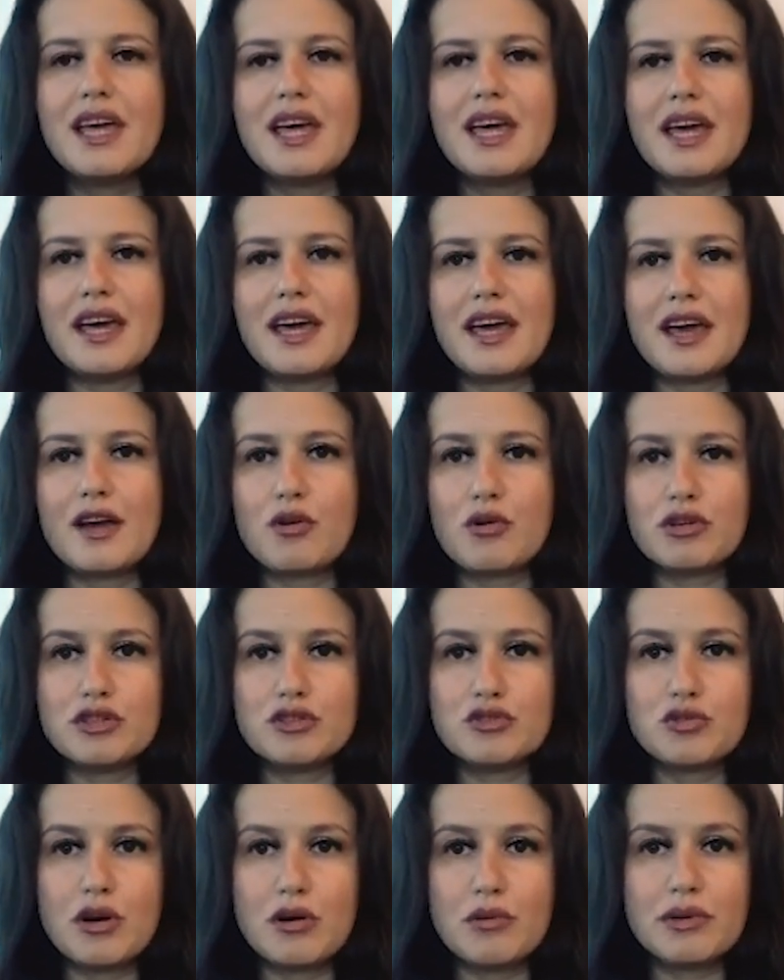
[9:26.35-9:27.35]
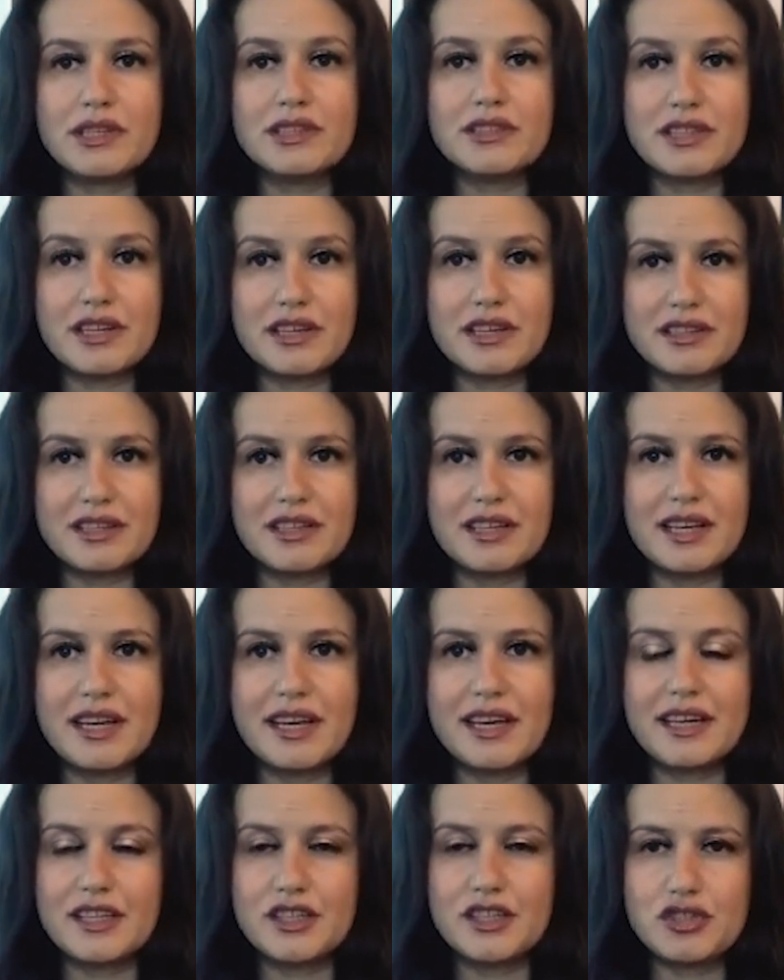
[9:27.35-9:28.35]
According to our internal
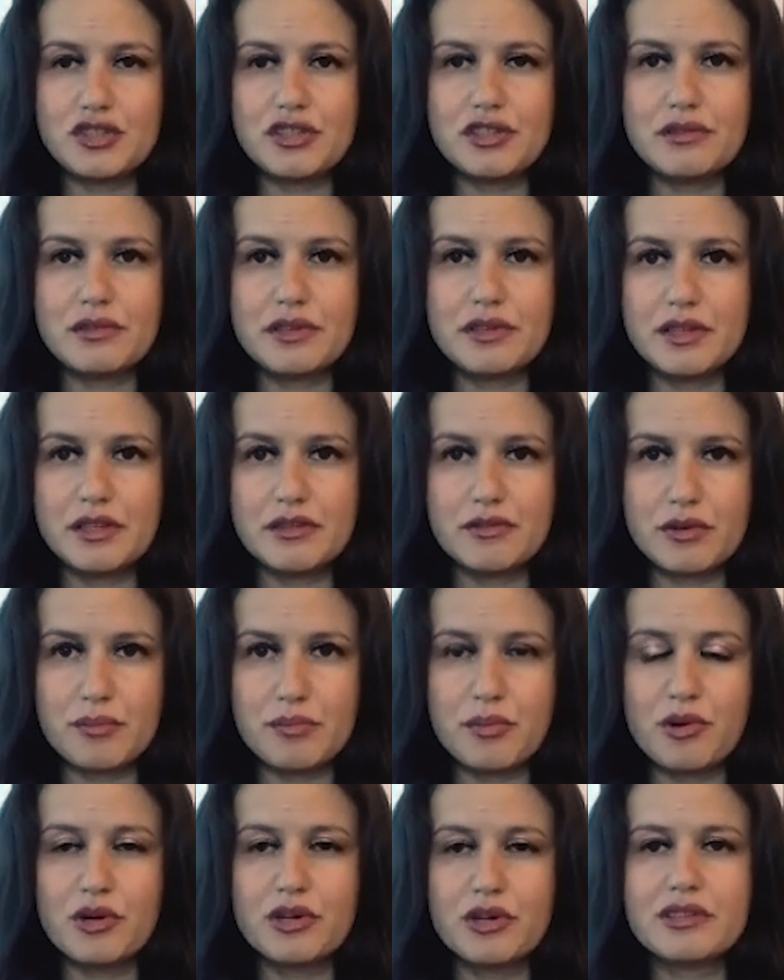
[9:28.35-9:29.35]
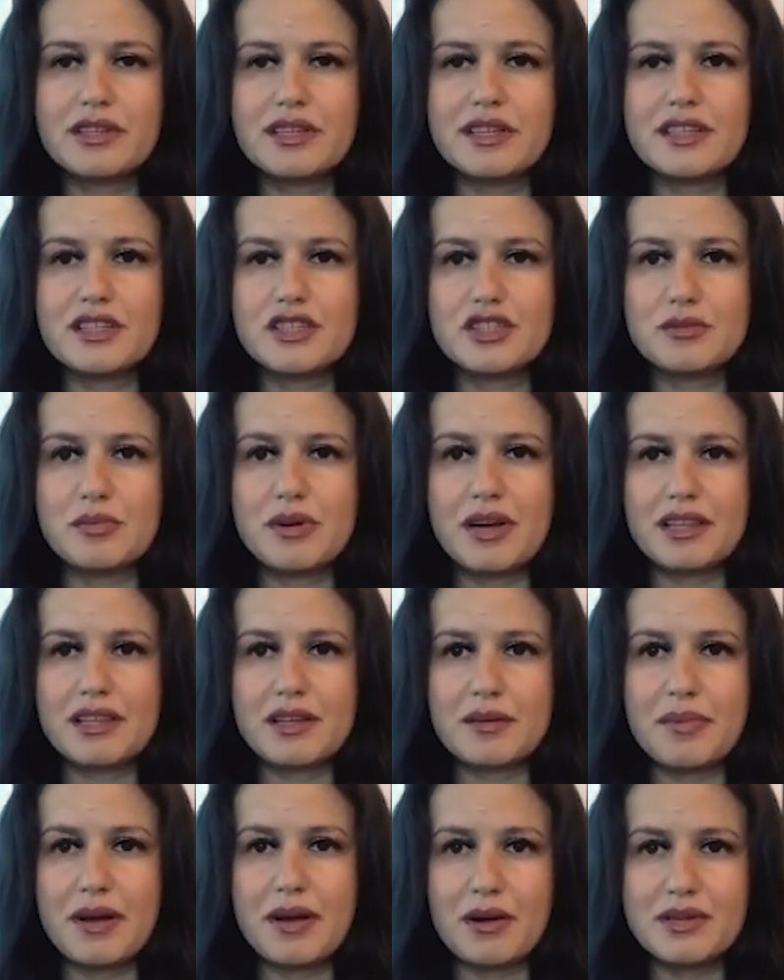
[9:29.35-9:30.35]
engineering report, the
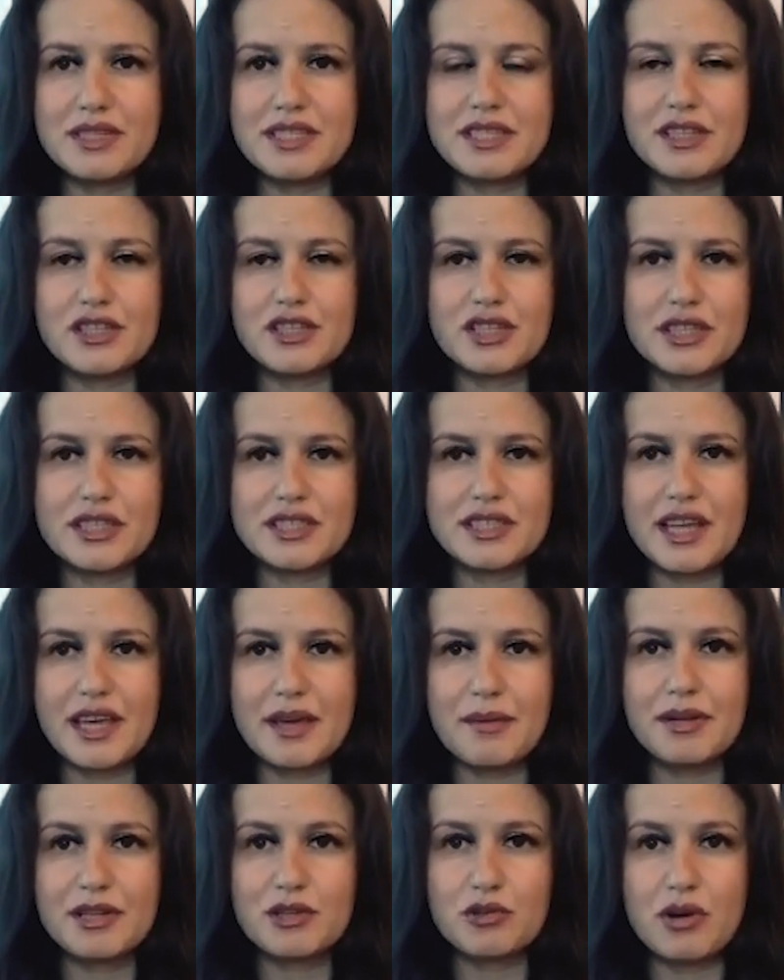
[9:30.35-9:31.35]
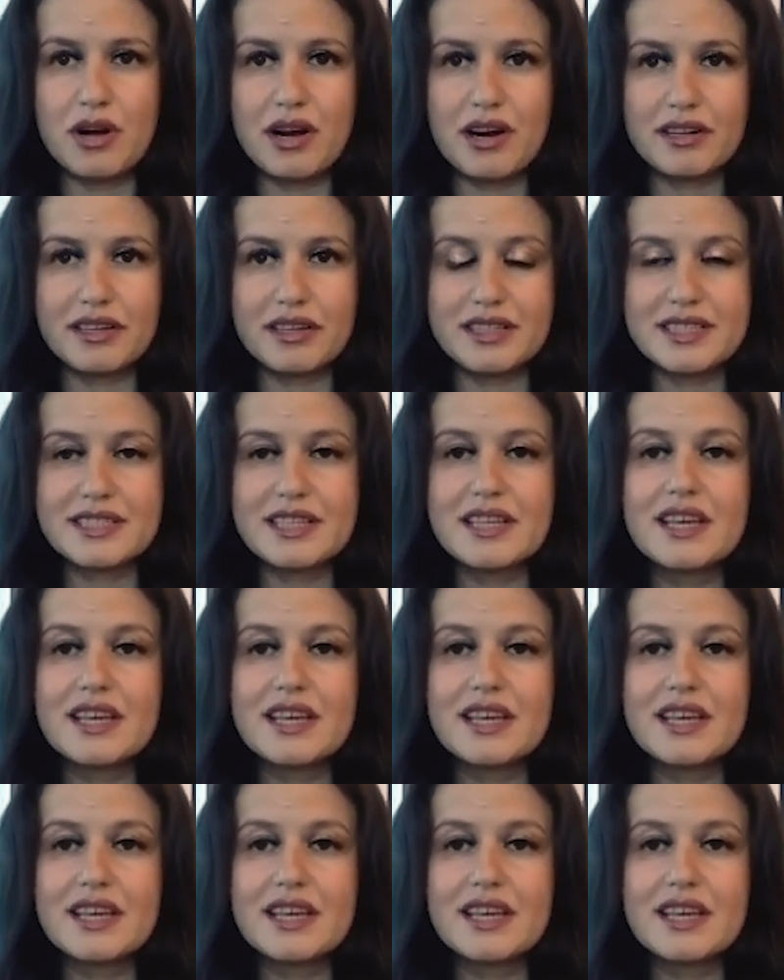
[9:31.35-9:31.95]
Gibraltar power station is able to harness